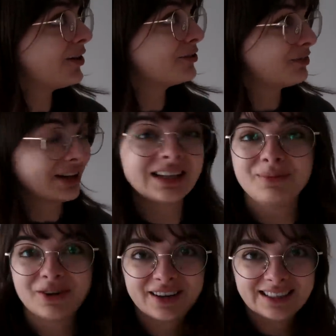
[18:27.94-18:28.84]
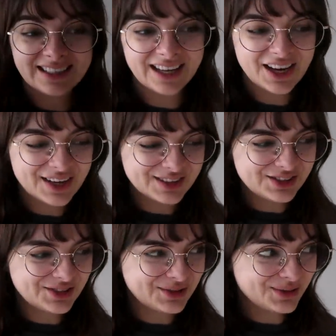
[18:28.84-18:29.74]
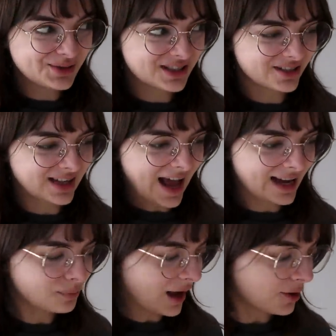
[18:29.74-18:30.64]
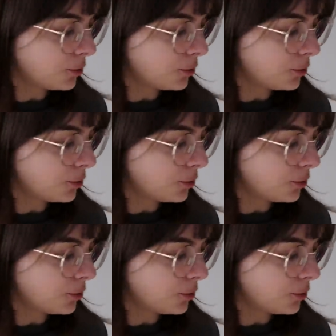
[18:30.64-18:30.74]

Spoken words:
I'll finally be ready to start adding back